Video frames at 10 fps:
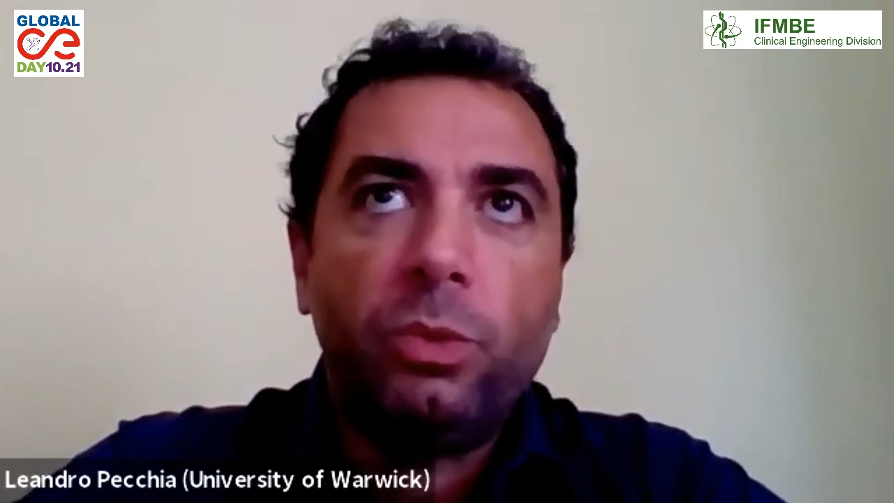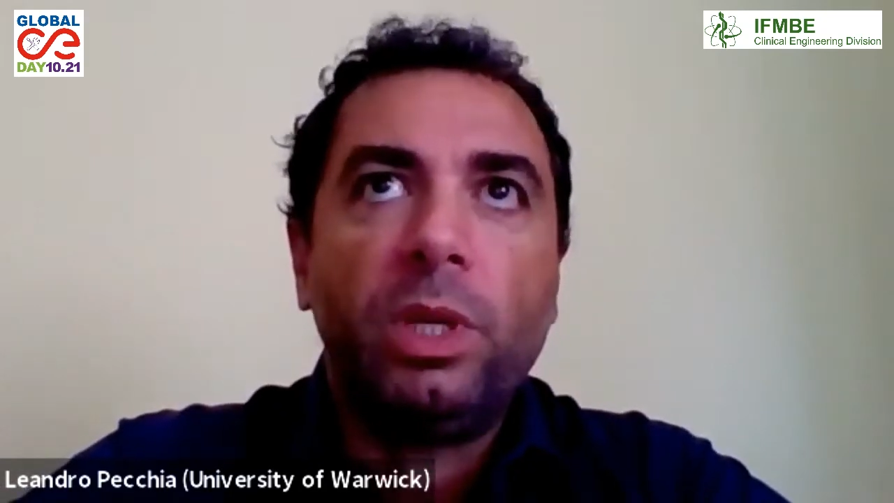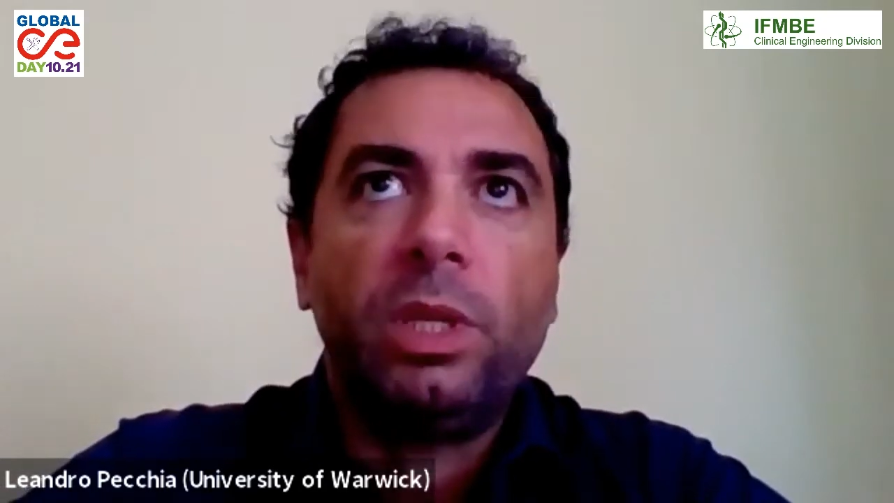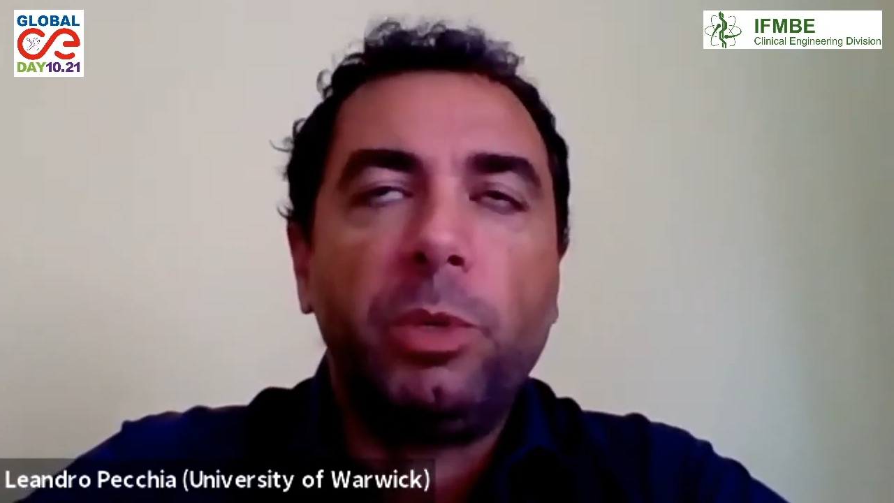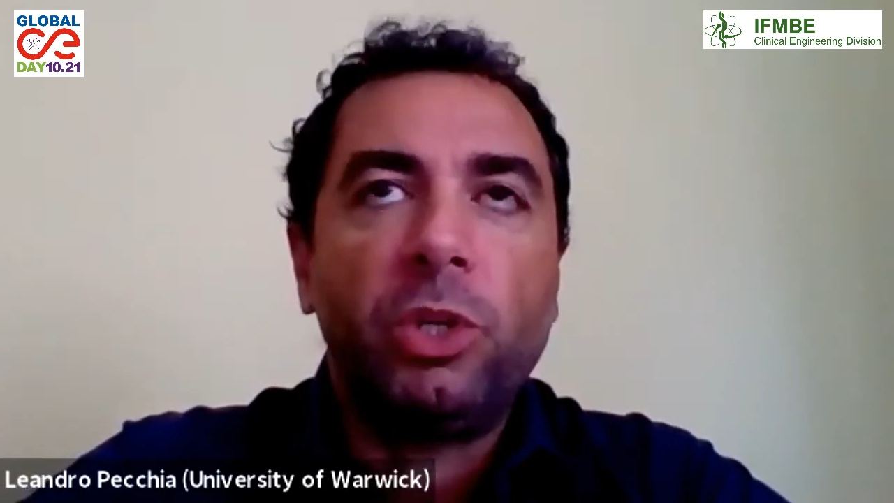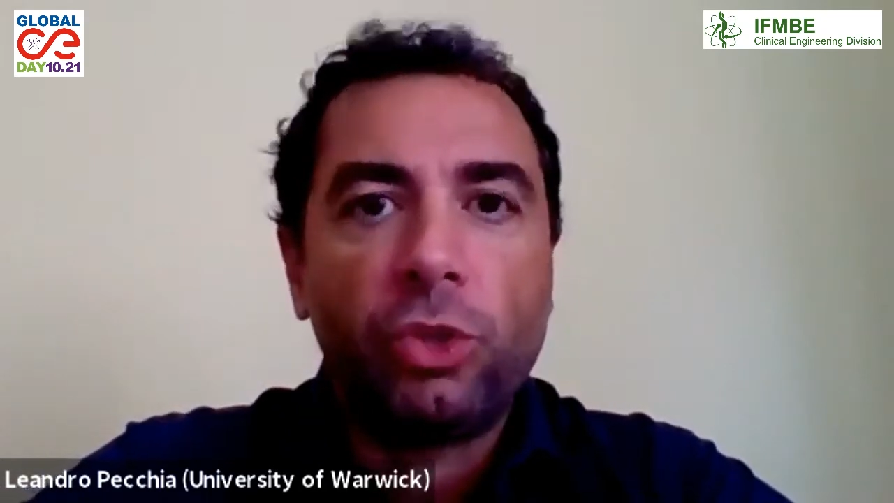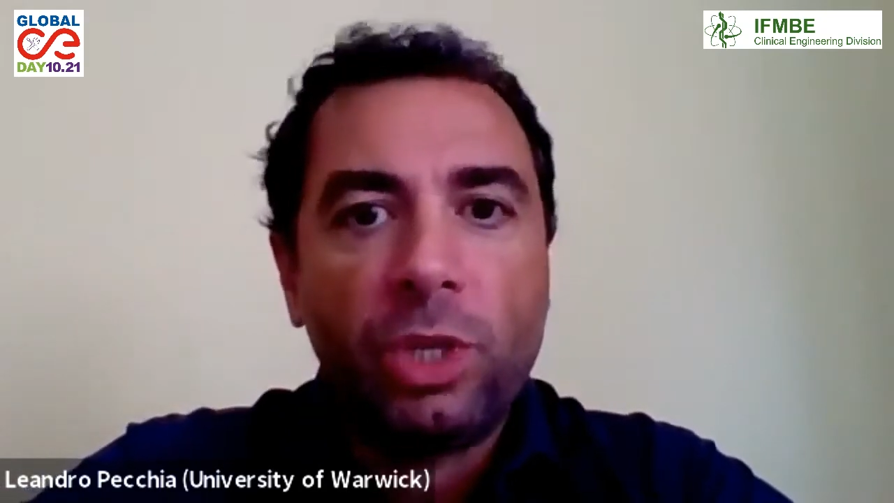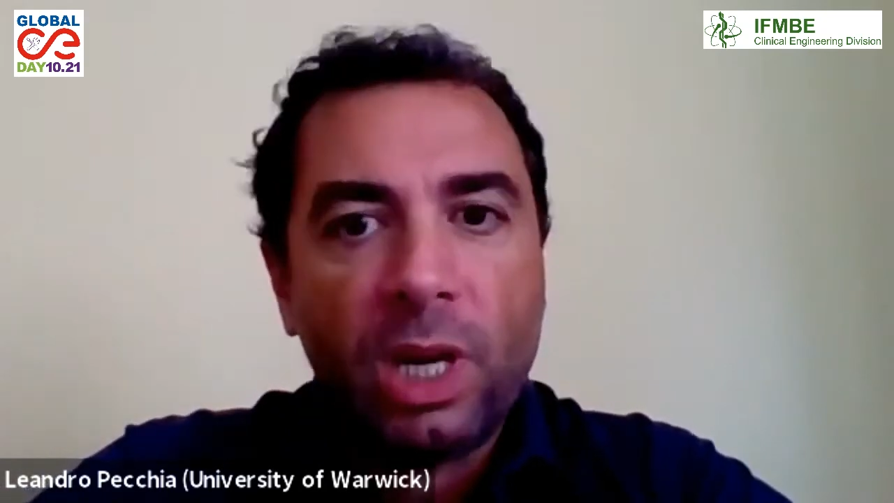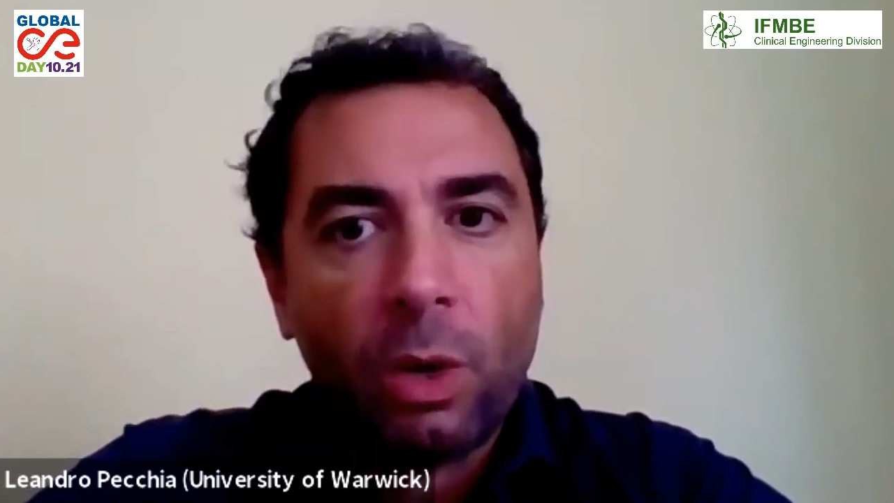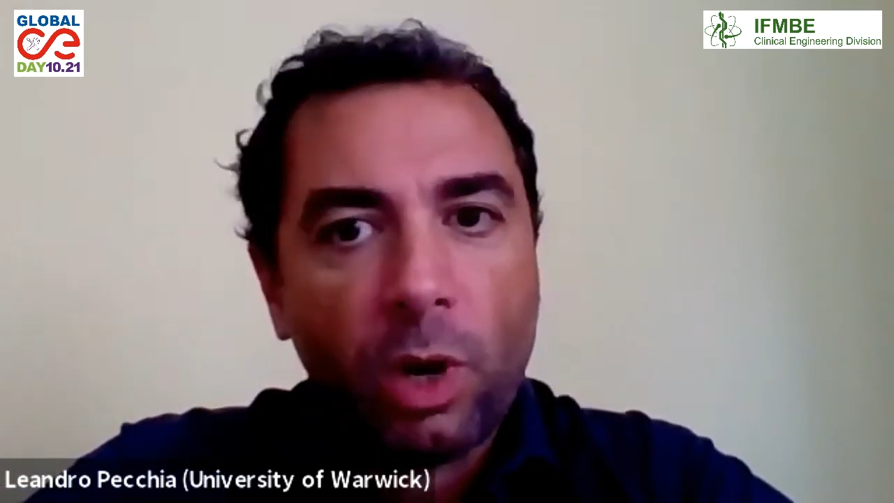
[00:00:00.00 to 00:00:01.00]
doing the
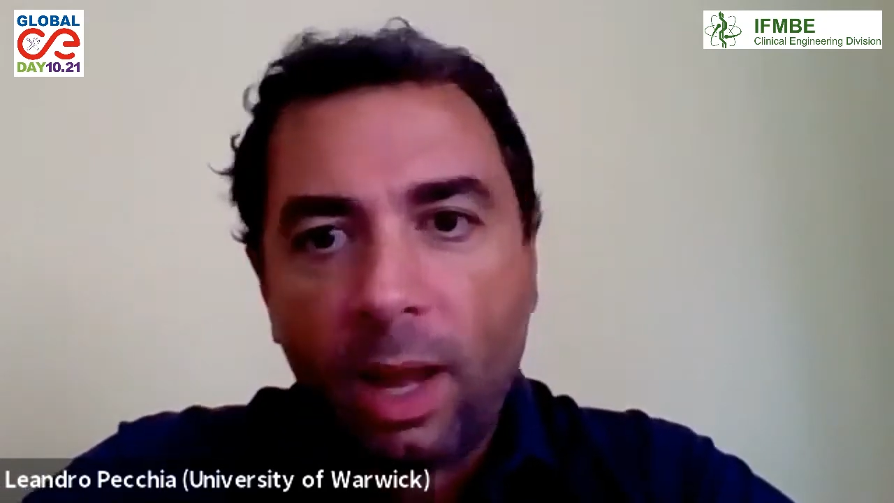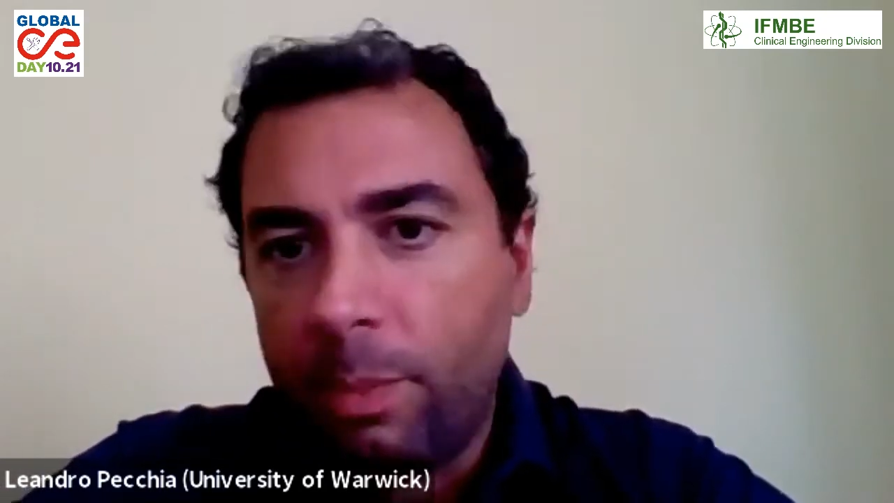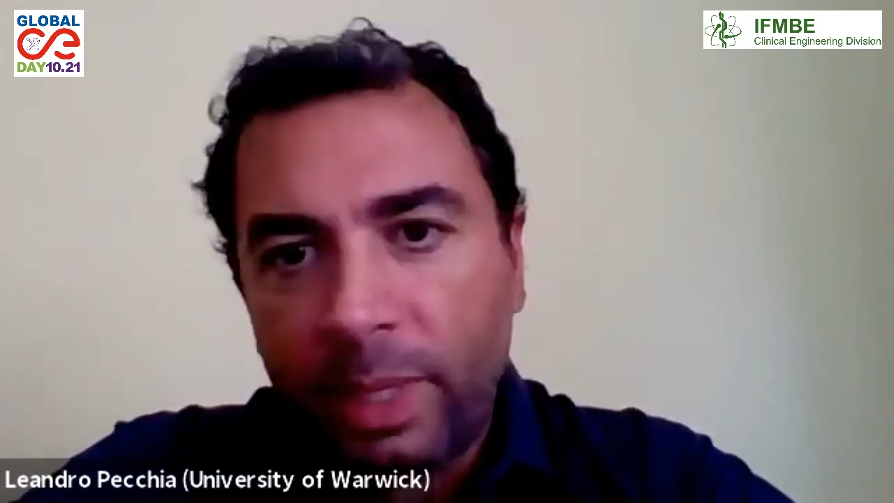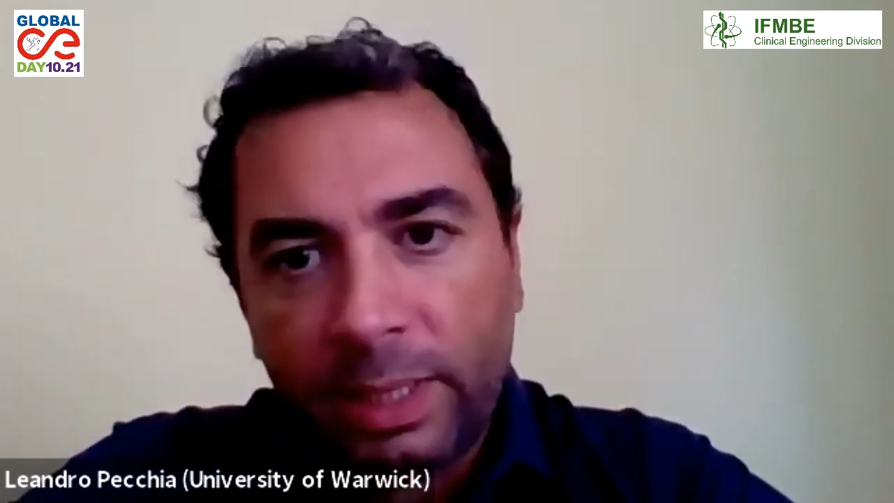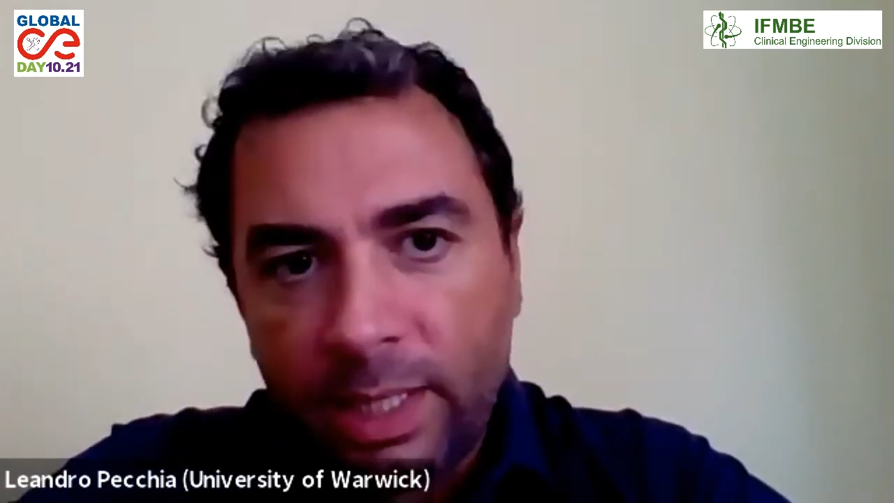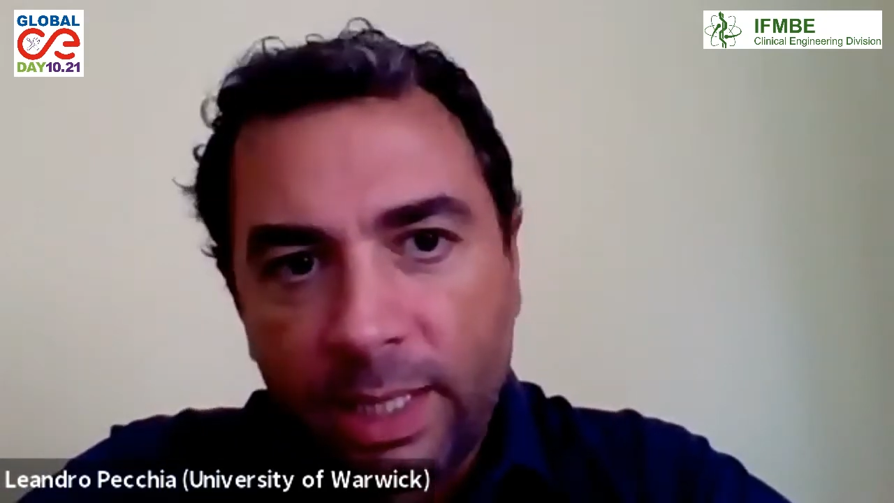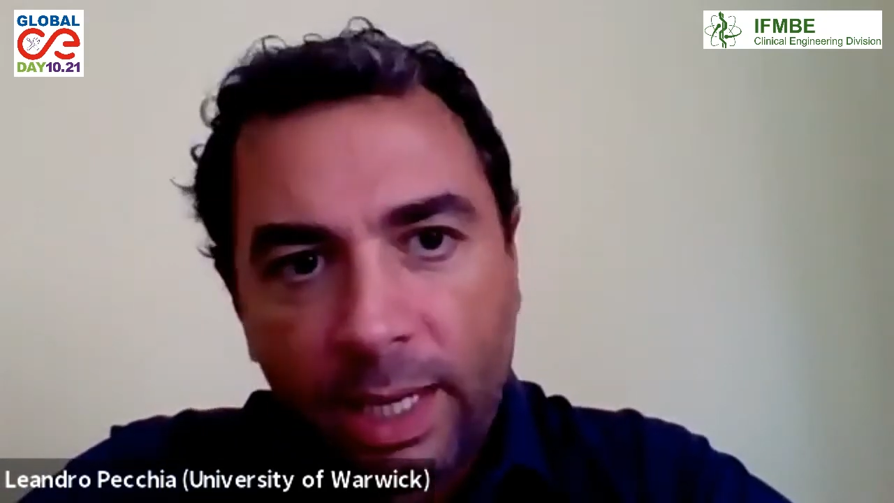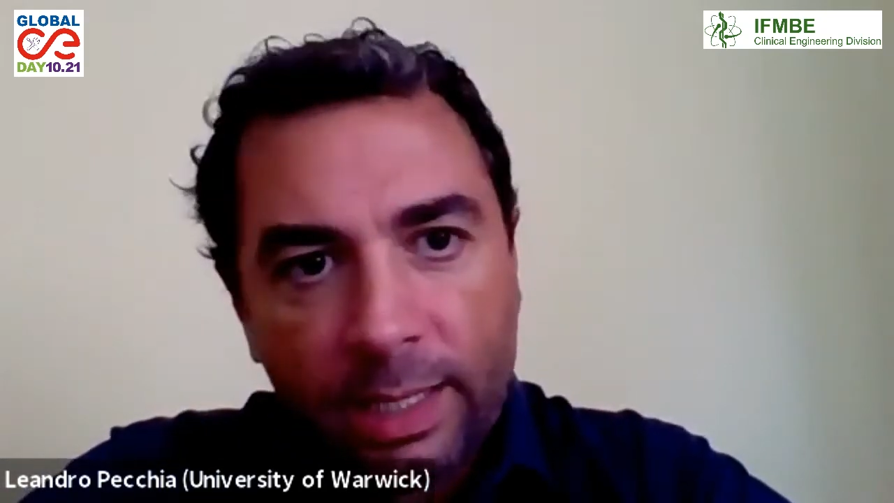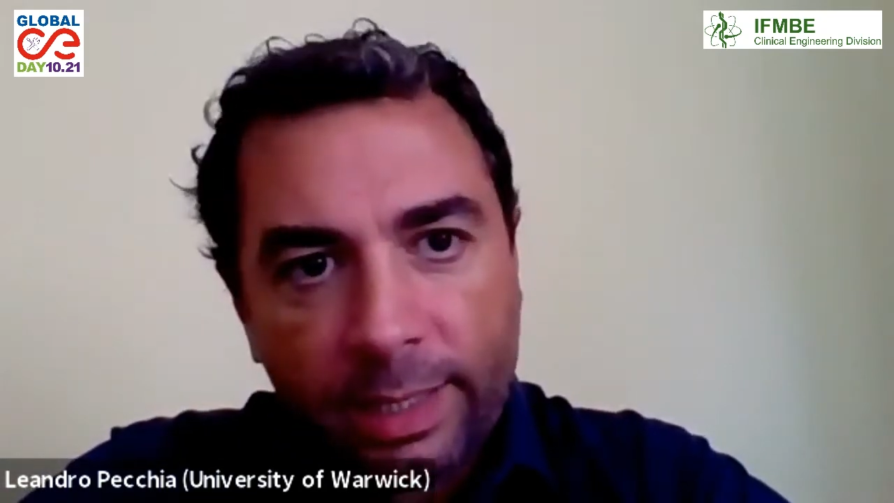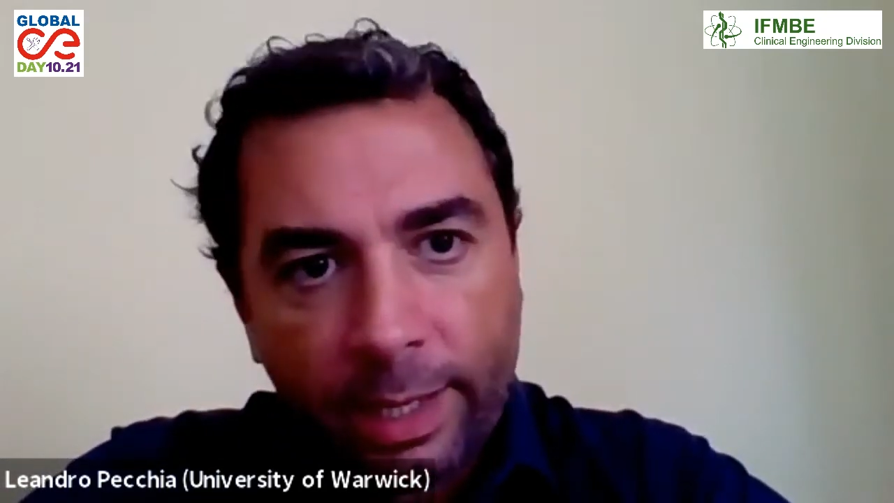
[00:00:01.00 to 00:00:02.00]
PhD in our lab, but he's
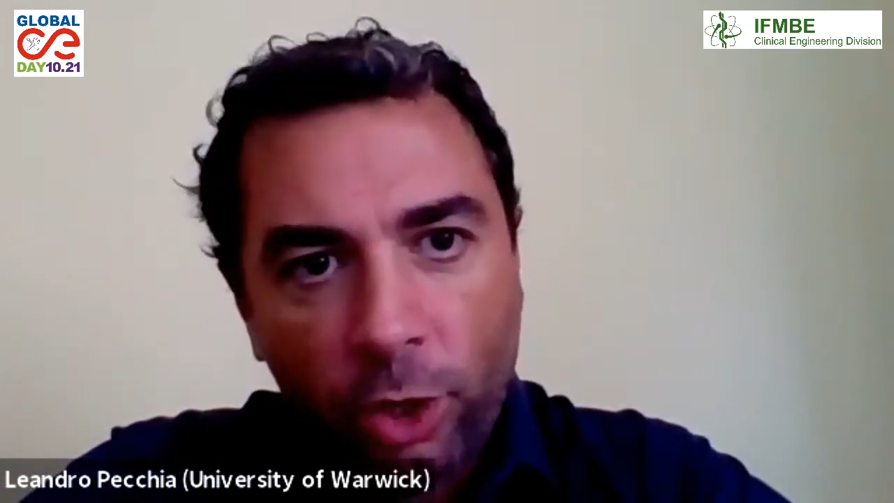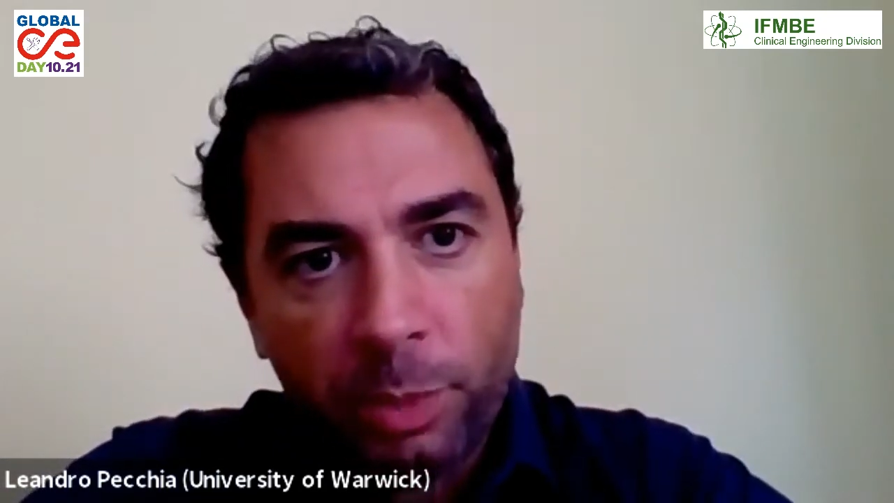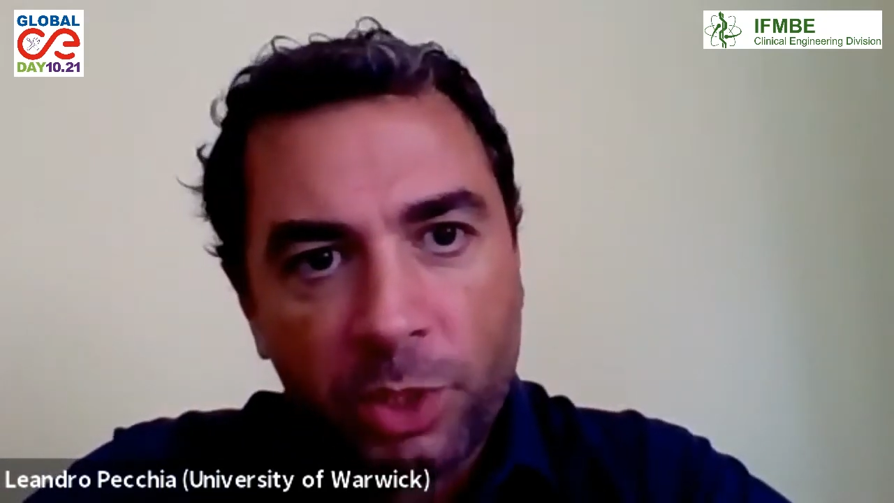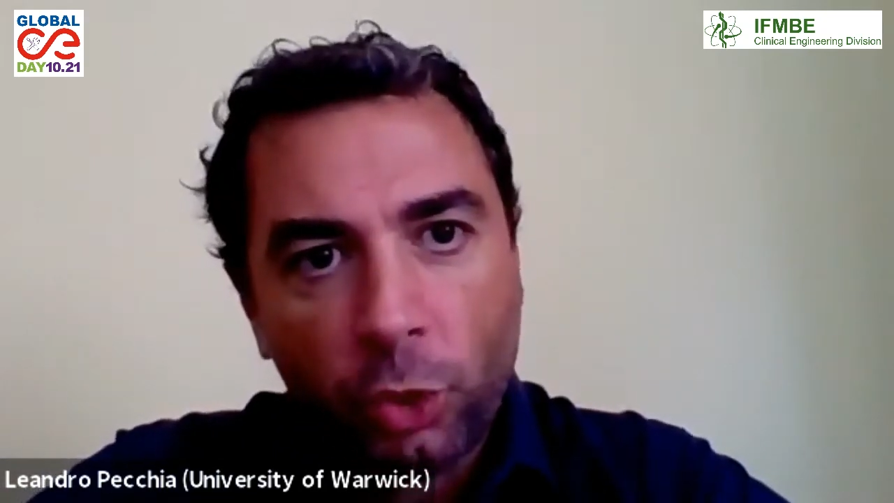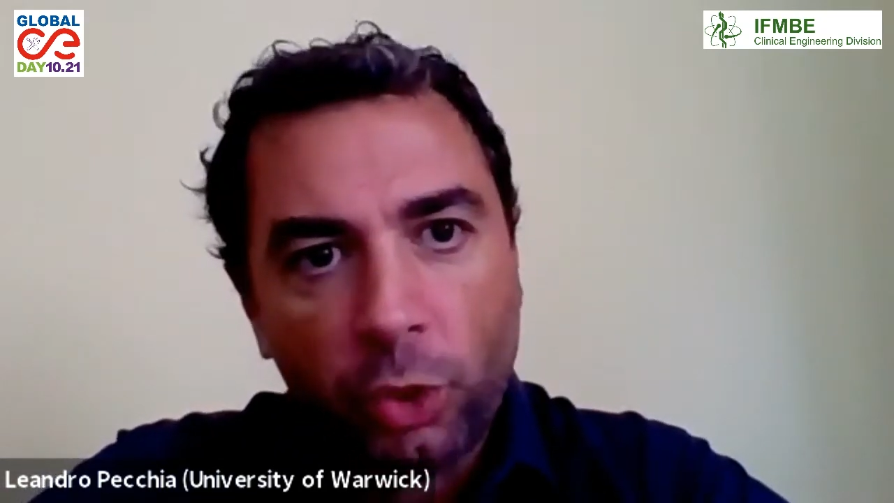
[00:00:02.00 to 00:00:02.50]
an health economist,